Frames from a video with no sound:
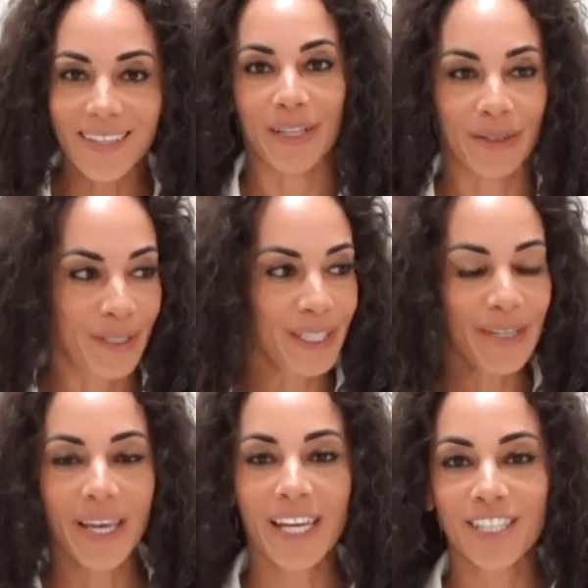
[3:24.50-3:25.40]
we had the
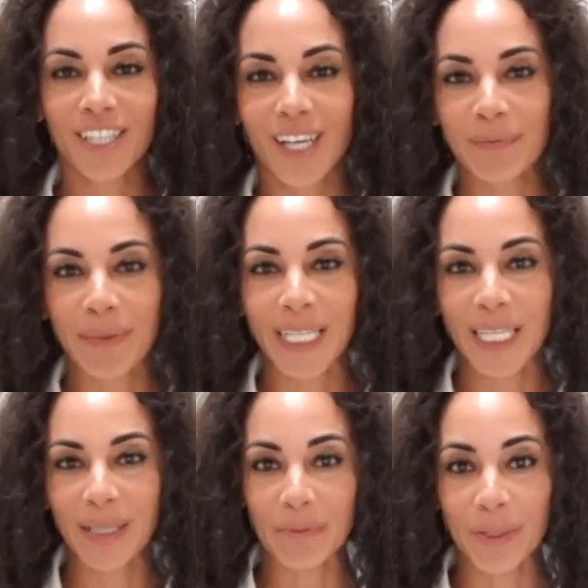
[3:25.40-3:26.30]
relocation
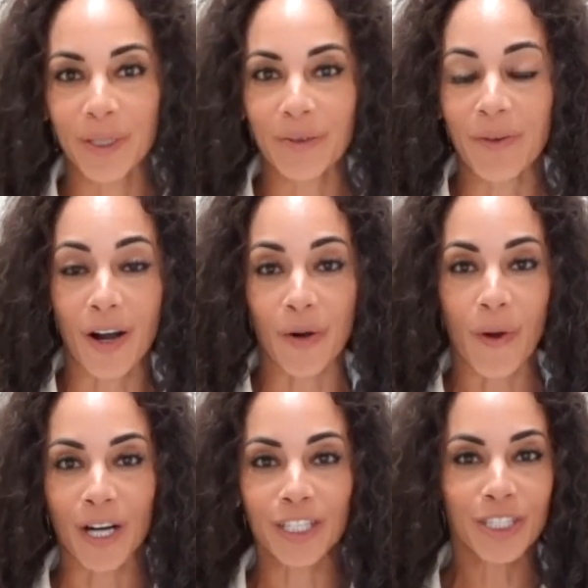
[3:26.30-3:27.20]
company move our
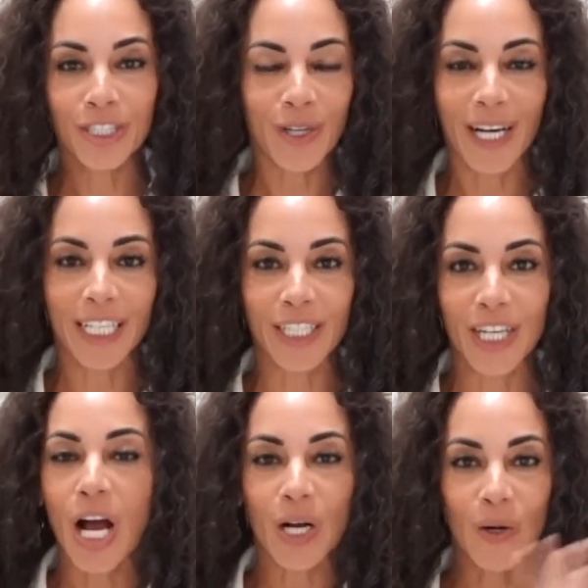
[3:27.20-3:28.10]
washer and
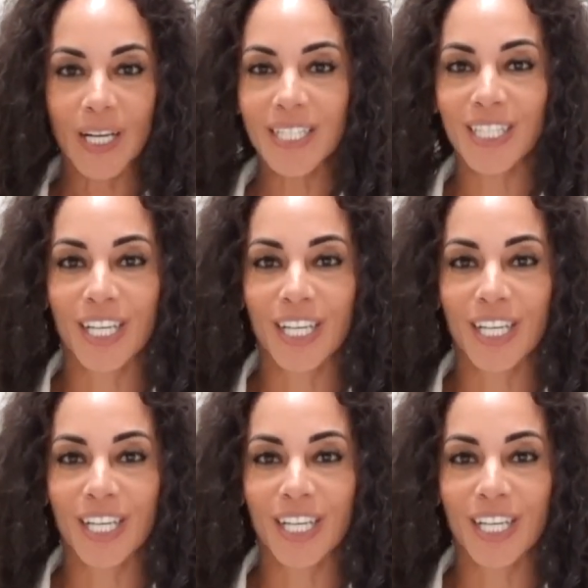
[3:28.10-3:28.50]
dryer across the